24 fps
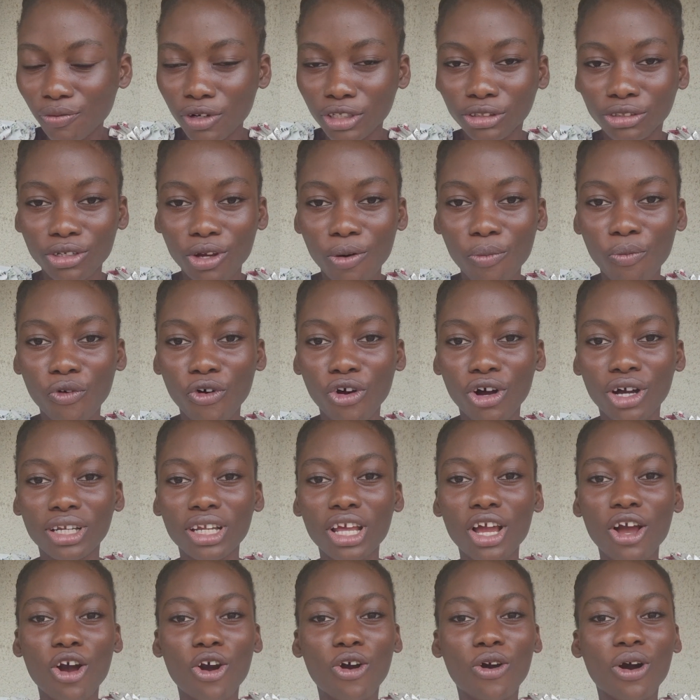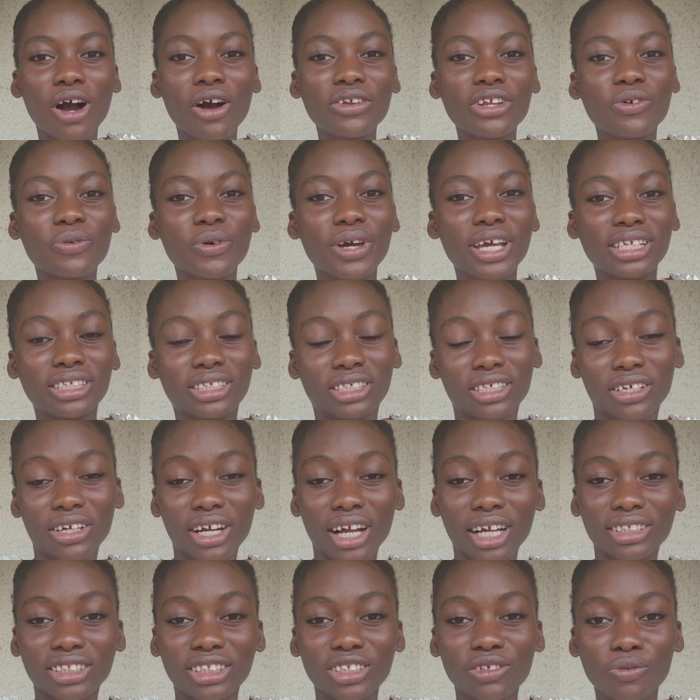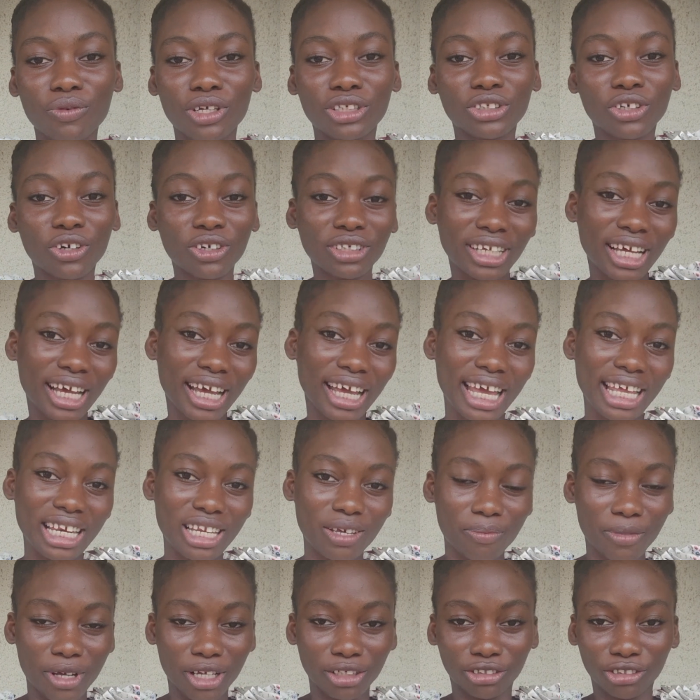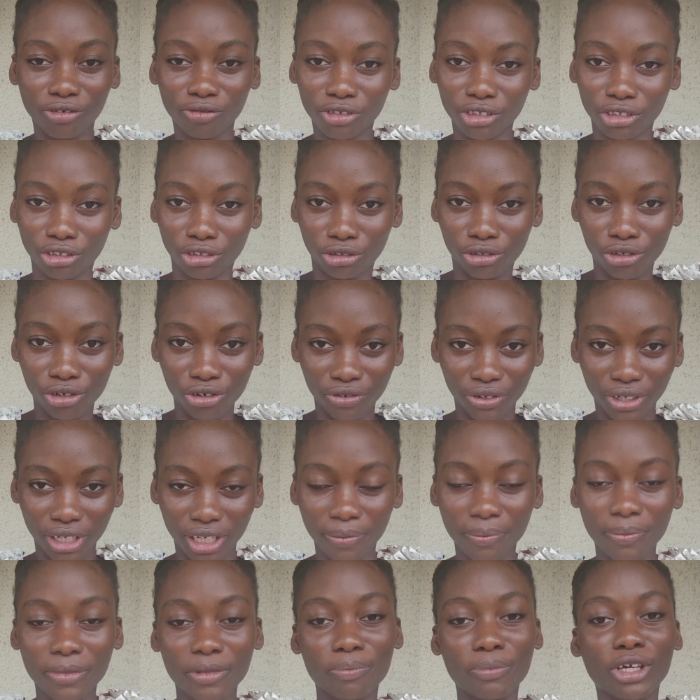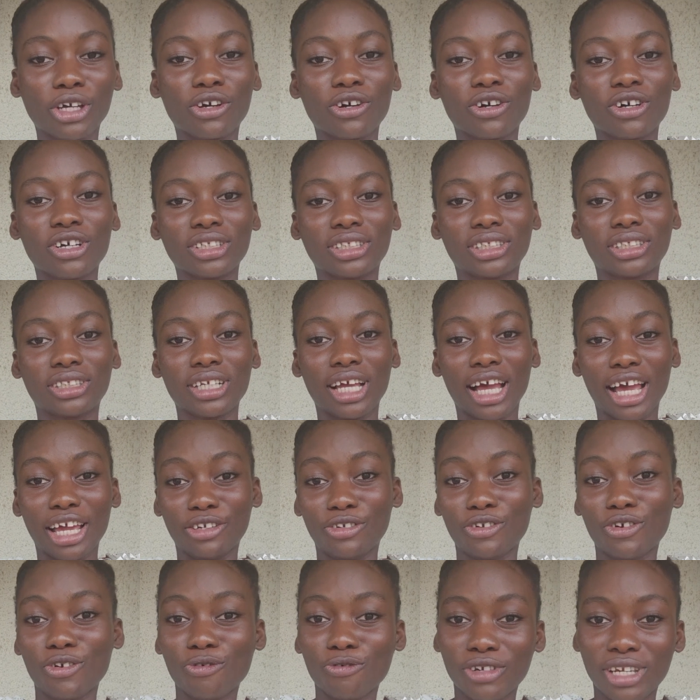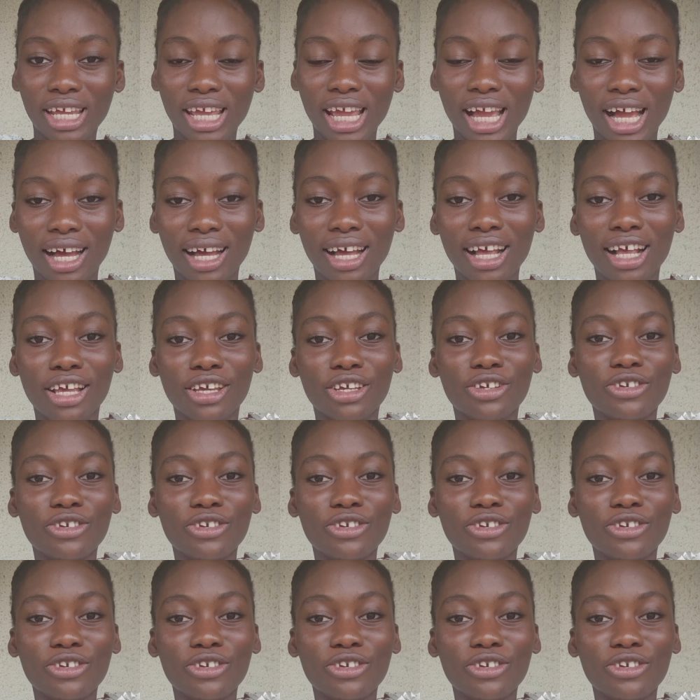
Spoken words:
with someone, or how they were interacting with other elements of the story, because I know who they are.